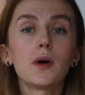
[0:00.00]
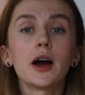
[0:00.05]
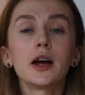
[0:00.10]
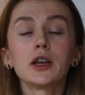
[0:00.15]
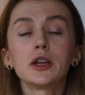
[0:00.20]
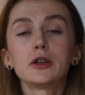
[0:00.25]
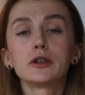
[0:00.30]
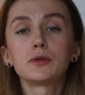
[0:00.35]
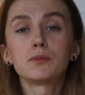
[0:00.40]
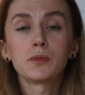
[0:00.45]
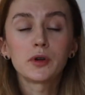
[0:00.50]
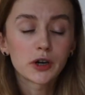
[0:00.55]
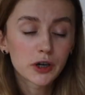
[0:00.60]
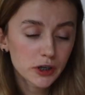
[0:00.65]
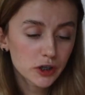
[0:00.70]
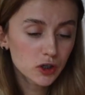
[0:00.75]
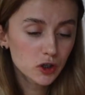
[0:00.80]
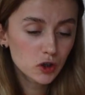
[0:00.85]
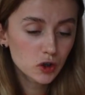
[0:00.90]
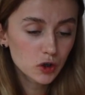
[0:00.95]
And use
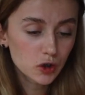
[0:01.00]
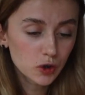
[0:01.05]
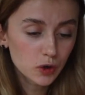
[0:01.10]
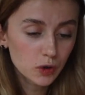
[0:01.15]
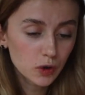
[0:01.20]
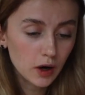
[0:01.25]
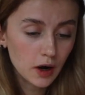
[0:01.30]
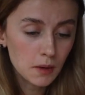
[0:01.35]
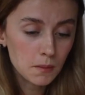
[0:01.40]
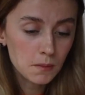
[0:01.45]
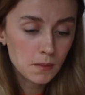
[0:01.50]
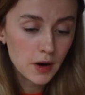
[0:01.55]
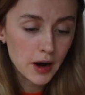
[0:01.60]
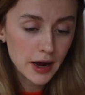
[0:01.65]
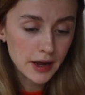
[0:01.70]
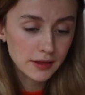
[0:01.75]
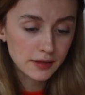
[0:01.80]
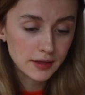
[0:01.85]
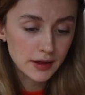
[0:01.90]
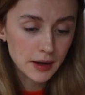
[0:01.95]
merge to
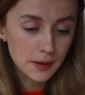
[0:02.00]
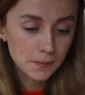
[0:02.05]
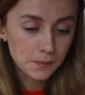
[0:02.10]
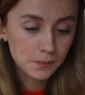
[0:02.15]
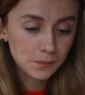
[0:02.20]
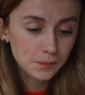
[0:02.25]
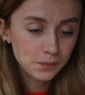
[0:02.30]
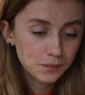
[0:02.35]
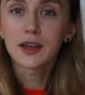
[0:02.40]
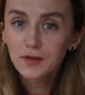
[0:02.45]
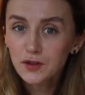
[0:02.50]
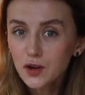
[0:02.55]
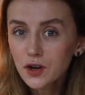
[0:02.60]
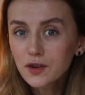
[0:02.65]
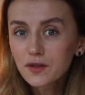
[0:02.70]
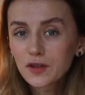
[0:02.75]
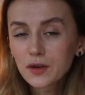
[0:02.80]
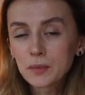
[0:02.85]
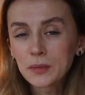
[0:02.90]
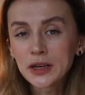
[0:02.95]
combine them. If
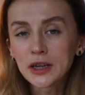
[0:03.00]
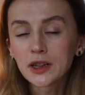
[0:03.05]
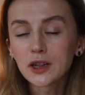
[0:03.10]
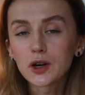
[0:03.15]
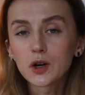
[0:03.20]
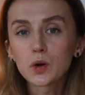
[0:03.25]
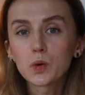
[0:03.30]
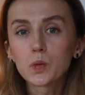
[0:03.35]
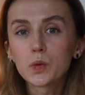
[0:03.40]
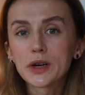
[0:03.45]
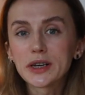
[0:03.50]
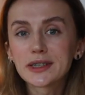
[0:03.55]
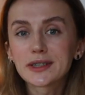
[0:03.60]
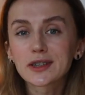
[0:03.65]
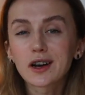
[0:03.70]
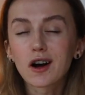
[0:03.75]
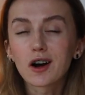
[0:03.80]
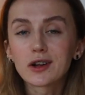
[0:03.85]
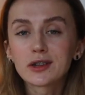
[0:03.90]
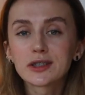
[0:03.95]
you're familiar
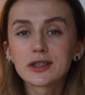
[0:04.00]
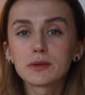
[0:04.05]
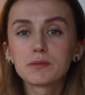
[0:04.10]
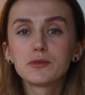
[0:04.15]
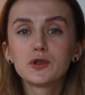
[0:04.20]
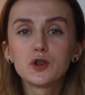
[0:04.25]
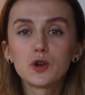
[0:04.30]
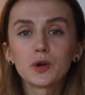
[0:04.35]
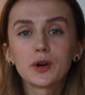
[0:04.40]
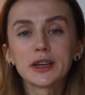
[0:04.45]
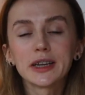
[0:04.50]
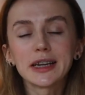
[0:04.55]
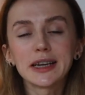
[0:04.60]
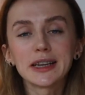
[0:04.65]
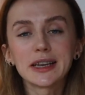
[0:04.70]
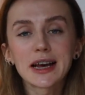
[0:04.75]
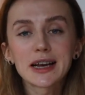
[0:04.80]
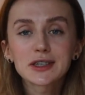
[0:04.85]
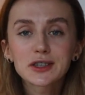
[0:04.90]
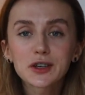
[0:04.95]
with concept join
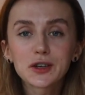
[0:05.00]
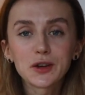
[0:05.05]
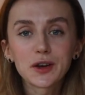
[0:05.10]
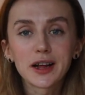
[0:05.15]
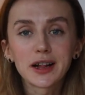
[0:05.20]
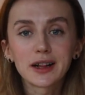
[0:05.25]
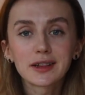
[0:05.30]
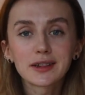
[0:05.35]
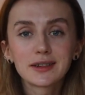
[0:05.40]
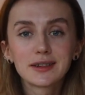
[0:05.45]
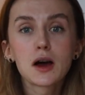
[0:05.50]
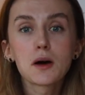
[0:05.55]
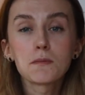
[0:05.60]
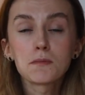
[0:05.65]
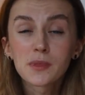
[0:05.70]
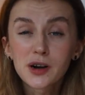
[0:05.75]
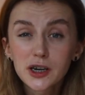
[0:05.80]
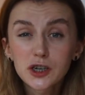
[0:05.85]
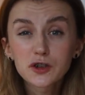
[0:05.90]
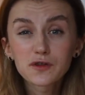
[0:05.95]
in SQL,
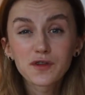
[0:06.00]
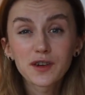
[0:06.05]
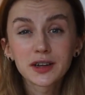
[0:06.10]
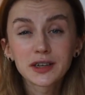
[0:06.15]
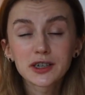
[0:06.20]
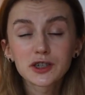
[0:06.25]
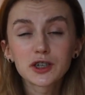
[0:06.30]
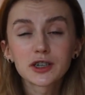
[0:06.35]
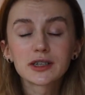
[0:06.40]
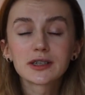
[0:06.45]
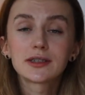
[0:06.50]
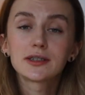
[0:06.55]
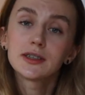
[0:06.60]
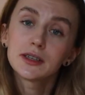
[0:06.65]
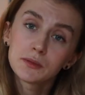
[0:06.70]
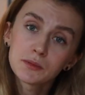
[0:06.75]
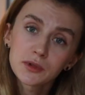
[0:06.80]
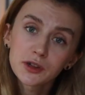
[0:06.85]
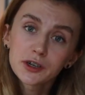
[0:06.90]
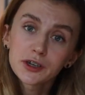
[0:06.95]
merge functions
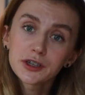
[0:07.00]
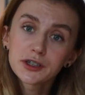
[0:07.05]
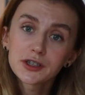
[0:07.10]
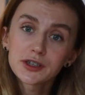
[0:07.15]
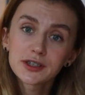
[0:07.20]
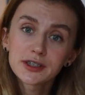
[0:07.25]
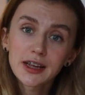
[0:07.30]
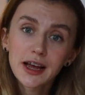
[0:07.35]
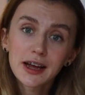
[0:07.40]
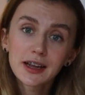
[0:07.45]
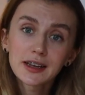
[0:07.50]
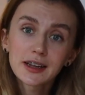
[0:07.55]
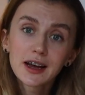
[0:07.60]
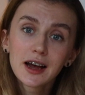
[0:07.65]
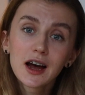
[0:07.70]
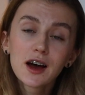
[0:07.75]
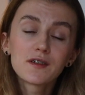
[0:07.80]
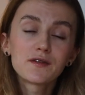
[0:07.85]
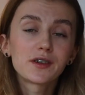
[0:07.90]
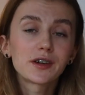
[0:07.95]
similar to that.
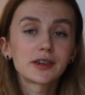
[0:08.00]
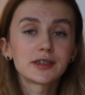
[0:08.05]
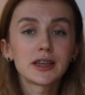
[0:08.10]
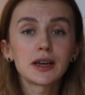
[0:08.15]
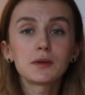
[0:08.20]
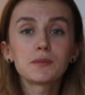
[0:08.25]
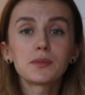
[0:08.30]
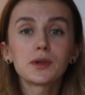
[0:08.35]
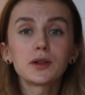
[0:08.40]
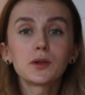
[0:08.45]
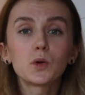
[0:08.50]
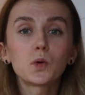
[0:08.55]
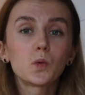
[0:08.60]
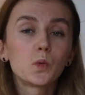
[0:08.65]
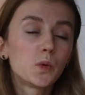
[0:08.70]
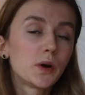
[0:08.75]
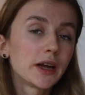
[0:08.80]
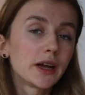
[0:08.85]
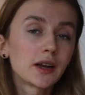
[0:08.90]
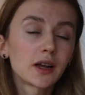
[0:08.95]
For example,
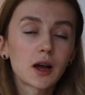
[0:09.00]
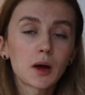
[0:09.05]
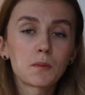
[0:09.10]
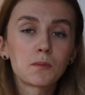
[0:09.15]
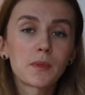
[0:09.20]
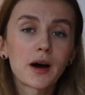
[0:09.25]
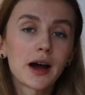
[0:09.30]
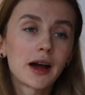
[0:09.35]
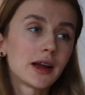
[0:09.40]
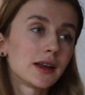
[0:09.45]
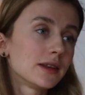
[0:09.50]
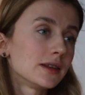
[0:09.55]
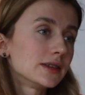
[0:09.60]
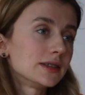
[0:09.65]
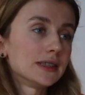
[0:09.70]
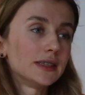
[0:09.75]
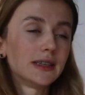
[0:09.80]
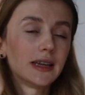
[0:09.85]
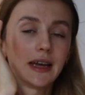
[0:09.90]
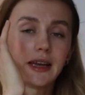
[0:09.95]
we can
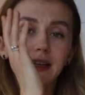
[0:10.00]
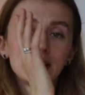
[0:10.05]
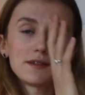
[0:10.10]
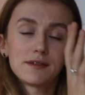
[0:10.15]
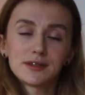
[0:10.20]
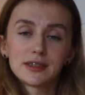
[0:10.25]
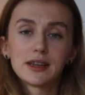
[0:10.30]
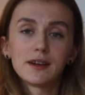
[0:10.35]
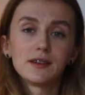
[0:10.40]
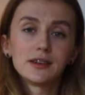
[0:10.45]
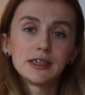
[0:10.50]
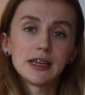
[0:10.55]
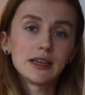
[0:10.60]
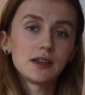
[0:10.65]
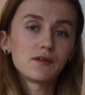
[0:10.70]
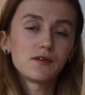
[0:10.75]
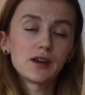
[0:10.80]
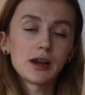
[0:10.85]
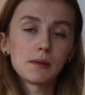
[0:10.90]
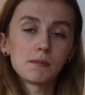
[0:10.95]
combine data, uh,
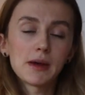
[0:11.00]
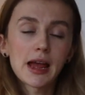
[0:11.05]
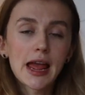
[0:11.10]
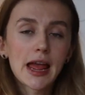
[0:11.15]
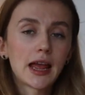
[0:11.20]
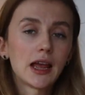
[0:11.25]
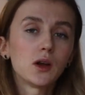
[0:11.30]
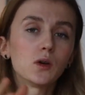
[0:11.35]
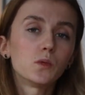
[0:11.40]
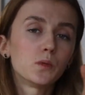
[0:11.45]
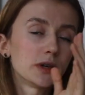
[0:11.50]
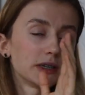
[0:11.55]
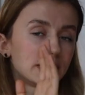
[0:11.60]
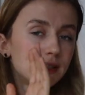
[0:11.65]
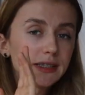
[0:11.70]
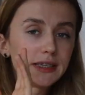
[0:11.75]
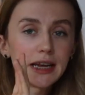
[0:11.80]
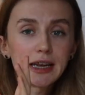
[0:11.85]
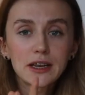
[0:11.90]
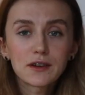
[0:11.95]
data frame A
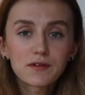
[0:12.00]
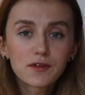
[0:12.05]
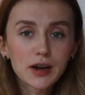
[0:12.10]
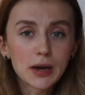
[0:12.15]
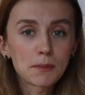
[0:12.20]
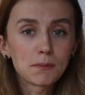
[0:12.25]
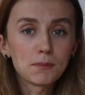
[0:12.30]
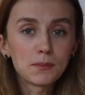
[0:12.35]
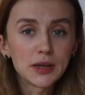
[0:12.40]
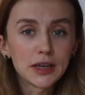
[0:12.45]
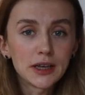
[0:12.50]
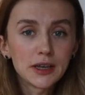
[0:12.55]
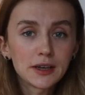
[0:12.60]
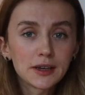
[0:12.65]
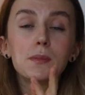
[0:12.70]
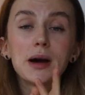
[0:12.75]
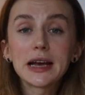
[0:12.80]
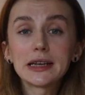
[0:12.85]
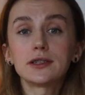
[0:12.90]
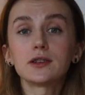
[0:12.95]
with data frame B
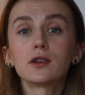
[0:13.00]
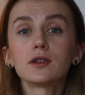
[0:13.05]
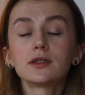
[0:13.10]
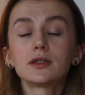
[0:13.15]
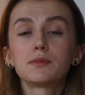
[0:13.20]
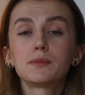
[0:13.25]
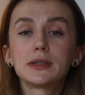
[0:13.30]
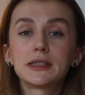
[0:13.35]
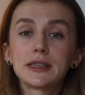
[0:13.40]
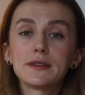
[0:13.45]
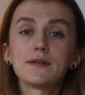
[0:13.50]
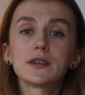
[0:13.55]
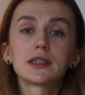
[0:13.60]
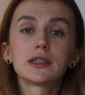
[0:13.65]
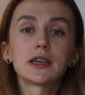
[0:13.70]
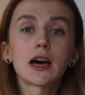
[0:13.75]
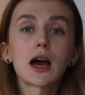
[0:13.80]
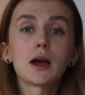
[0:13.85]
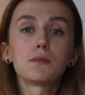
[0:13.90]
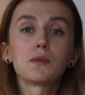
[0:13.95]
based on specific
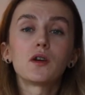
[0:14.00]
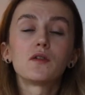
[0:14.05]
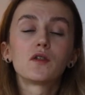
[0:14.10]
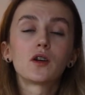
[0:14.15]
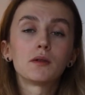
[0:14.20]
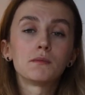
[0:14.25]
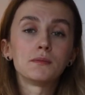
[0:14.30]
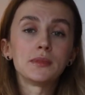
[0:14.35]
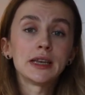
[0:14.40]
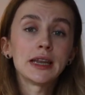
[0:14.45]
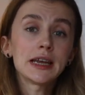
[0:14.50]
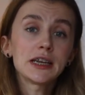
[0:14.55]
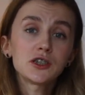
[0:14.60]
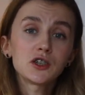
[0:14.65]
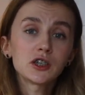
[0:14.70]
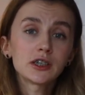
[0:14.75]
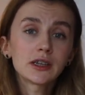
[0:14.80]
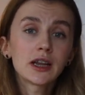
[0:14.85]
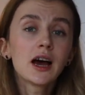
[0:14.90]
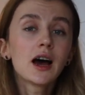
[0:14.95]
type of
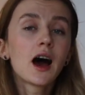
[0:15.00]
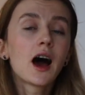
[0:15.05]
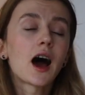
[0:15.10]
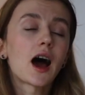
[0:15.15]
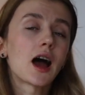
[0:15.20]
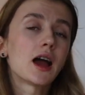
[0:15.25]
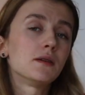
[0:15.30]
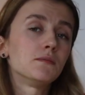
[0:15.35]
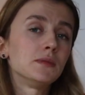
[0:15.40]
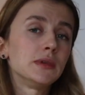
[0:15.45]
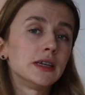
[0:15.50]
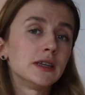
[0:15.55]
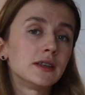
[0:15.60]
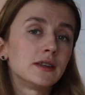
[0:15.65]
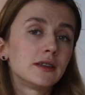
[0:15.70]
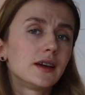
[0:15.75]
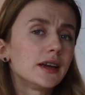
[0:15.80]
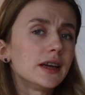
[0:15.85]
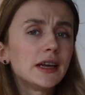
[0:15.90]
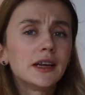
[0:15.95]
combination, I
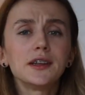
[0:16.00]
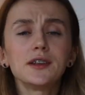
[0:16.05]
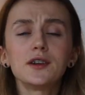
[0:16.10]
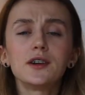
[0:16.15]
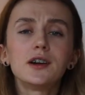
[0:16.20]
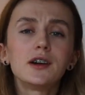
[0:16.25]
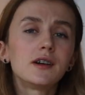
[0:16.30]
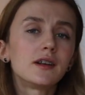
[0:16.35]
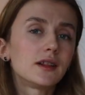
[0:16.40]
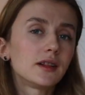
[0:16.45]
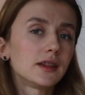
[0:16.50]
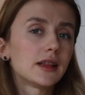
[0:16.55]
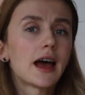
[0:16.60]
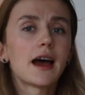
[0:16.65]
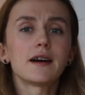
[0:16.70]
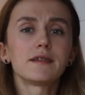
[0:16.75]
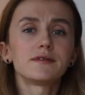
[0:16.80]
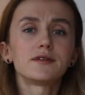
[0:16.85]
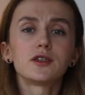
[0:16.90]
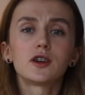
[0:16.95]
mean inner,
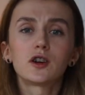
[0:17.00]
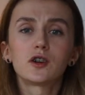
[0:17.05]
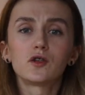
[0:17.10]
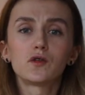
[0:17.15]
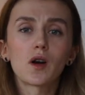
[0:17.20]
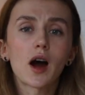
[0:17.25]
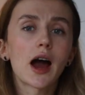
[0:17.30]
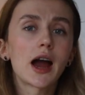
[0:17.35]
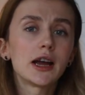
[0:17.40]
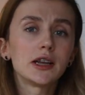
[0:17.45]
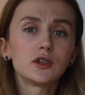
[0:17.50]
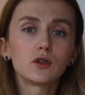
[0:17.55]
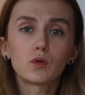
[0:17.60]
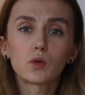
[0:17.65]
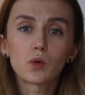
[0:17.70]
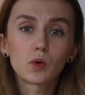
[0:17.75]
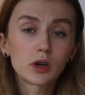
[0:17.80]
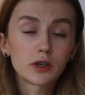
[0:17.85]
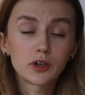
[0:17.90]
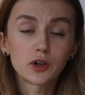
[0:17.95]
left, right,
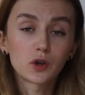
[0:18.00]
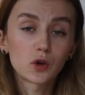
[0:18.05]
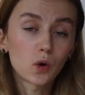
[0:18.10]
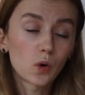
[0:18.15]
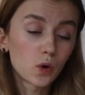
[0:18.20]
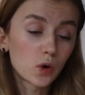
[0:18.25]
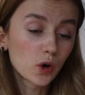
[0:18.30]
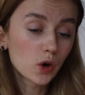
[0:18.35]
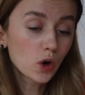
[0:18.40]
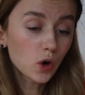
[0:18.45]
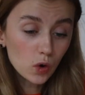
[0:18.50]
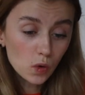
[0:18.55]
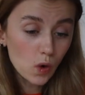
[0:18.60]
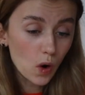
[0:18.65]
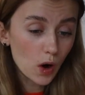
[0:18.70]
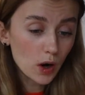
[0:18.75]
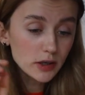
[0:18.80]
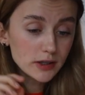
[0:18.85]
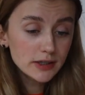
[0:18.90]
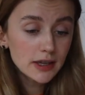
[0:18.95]
order or
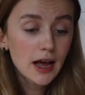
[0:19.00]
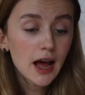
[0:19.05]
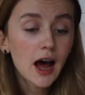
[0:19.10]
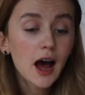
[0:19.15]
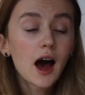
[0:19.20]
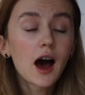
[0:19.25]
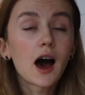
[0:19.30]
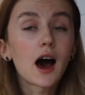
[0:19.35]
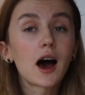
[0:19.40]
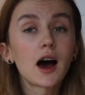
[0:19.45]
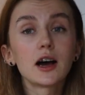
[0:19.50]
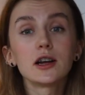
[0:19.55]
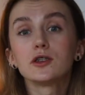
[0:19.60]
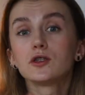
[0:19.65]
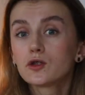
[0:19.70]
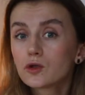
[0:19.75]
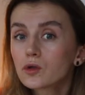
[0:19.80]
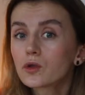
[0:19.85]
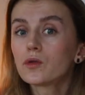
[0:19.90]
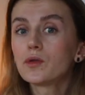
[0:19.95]
cross, uh,
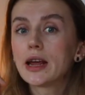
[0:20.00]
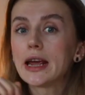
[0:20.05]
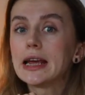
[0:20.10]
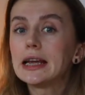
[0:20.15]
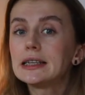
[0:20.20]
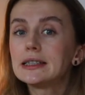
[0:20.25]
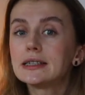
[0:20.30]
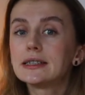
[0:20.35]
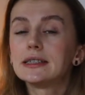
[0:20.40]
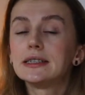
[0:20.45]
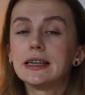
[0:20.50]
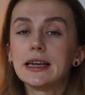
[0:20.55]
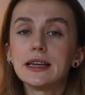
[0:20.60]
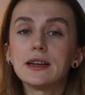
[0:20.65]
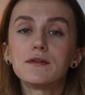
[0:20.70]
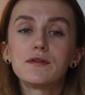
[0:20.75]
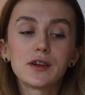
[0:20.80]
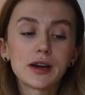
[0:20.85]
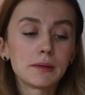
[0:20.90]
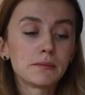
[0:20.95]
to create
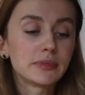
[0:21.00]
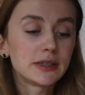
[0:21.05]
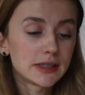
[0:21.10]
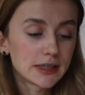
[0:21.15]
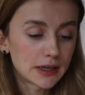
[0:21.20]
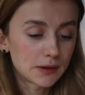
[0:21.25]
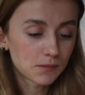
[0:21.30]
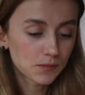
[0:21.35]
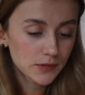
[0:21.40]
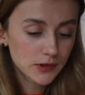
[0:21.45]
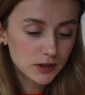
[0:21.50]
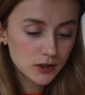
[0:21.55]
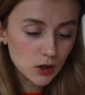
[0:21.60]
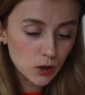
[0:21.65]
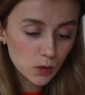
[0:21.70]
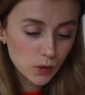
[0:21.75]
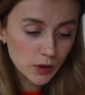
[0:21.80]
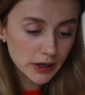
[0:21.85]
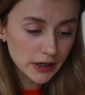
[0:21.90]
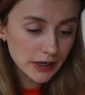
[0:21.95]
data frame C.
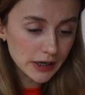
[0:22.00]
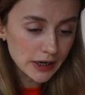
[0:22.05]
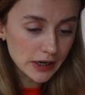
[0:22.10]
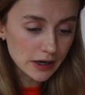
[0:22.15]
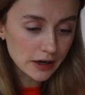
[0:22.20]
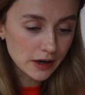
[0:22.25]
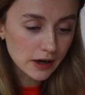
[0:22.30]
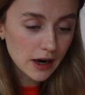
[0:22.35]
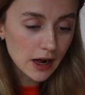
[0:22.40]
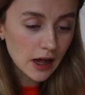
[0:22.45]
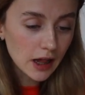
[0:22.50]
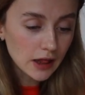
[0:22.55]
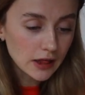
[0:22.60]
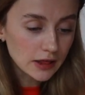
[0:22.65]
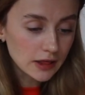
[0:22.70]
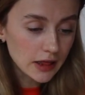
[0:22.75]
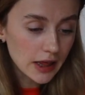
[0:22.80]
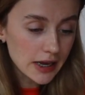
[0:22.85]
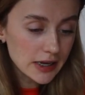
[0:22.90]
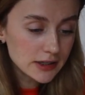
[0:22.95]
So here,
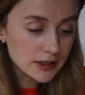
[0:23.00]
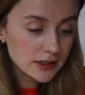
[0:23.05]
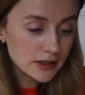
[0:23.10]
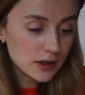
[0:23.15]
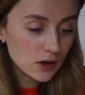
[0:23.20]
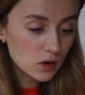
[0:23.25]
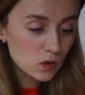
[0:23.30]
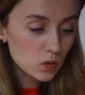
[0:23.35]
let's